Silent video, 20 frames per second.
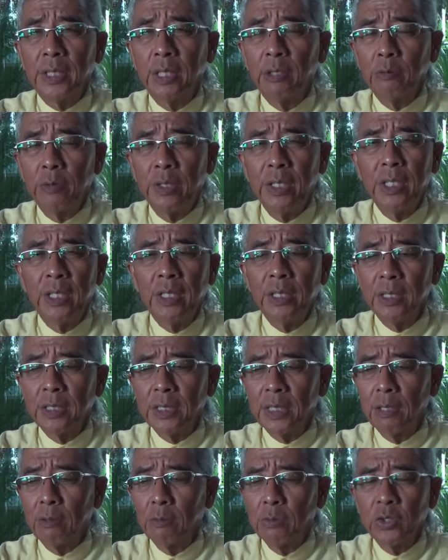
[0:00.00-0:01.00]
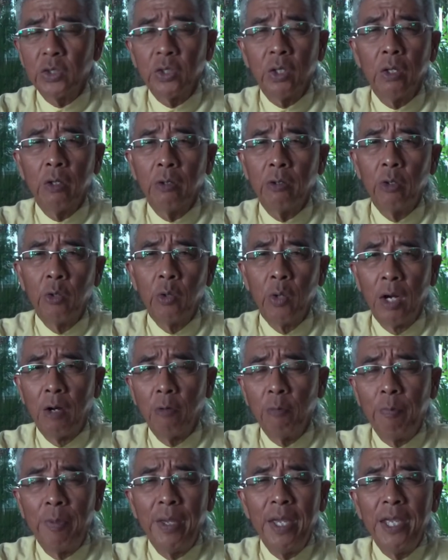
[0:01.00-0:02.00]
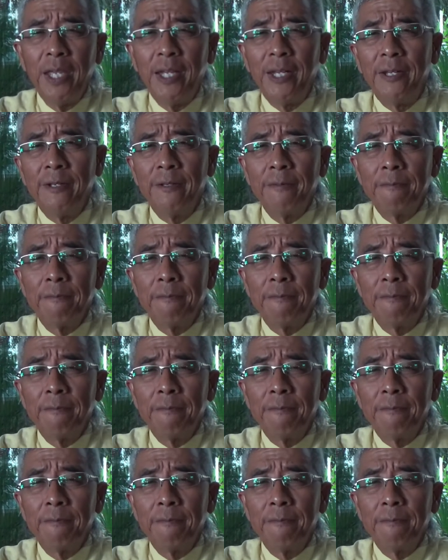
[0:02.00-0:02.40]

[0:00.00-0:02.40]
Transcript: our tears, our sorrow, our pain.